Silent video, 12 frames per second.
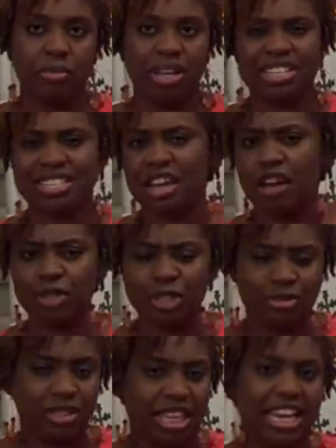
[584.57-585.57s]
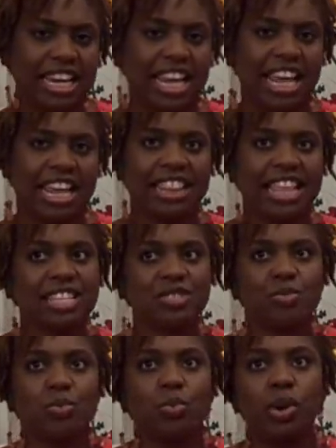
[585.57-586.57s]
But it's never too late, and
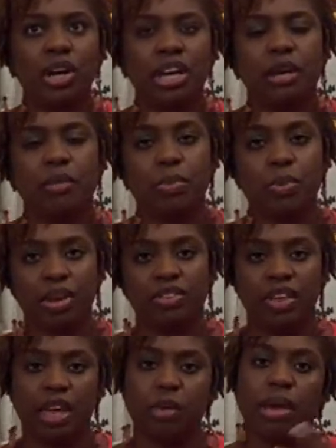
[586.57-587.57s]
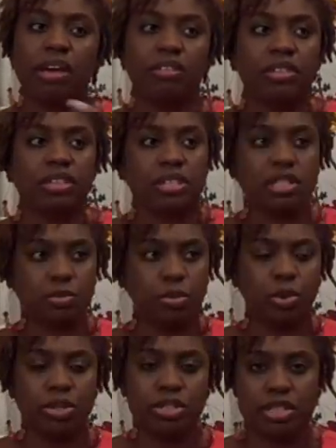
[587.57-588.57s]
that's one important thing about this
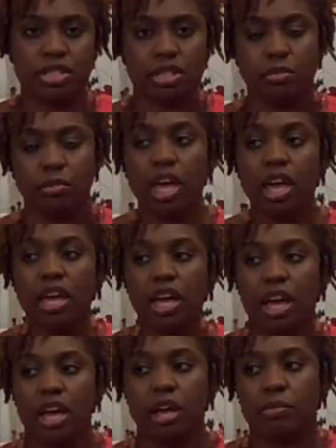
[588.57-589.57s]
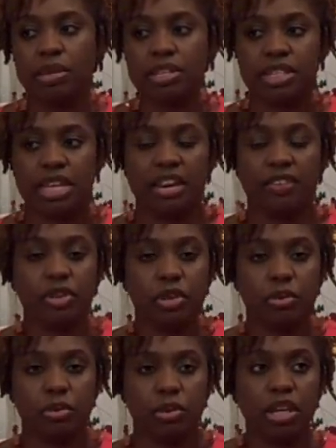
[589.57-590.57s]
support system um, is that if
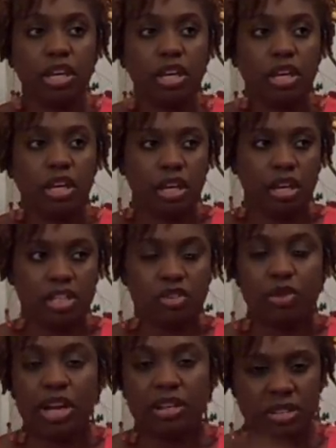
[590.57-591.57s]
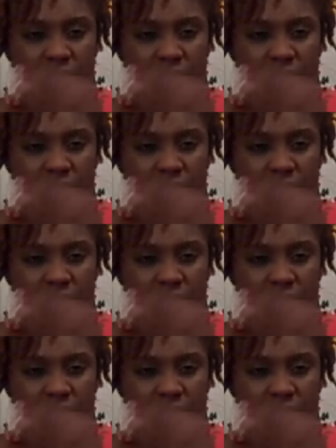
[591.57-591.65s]
you surround